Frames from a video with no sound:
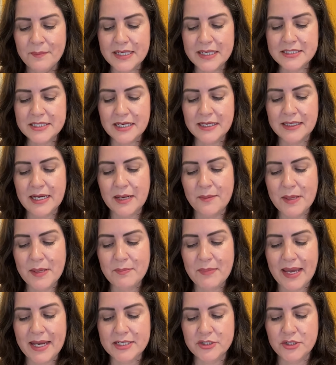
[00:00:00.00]
But coming
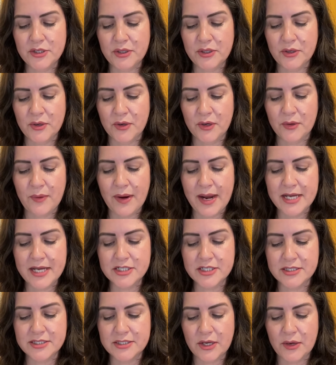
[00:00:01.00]
back to your
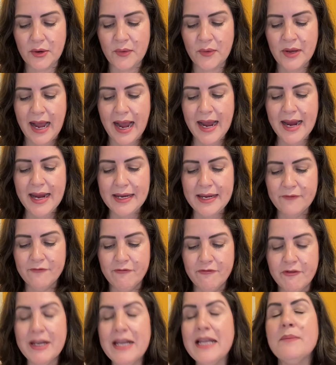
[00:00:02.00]
question, so I
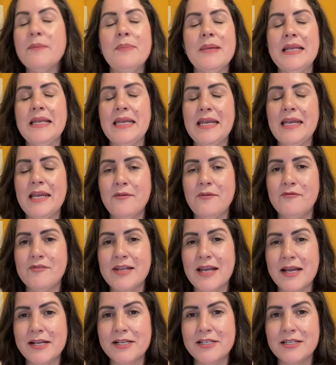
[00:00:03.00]
really believe
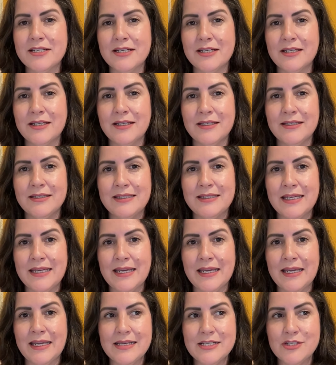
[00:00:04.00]
that
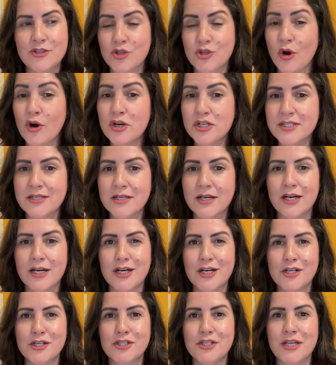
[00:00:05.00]
the store
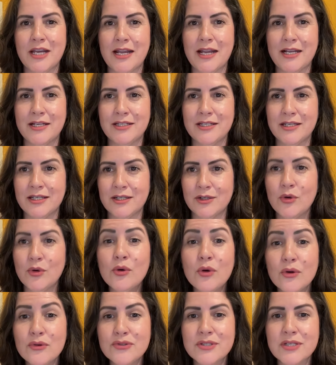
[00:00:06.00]
search and
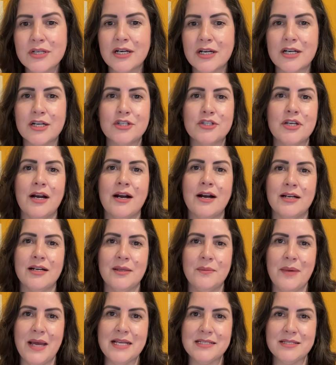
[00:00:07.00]
Google search are the
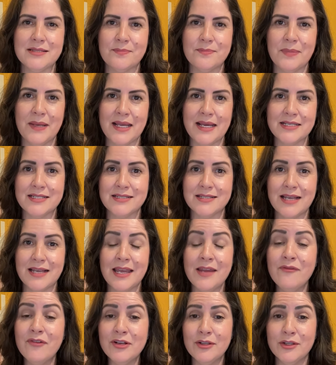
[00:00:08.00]
best places.
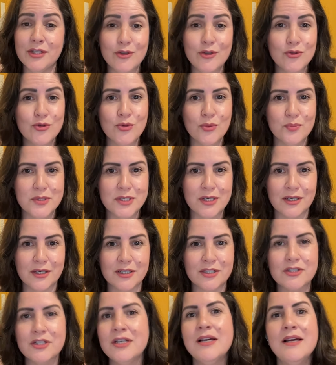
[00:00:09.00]
Even YouTube
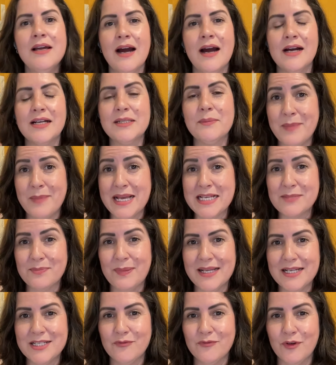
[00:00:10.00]
search are the best
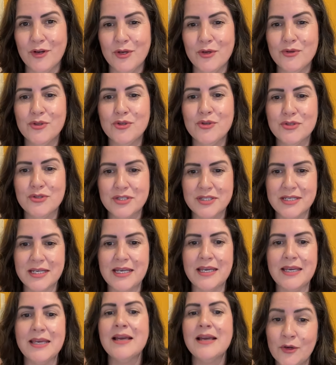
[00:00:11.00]
place for you to
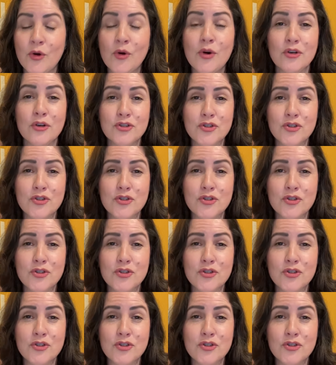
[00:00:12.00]
see Google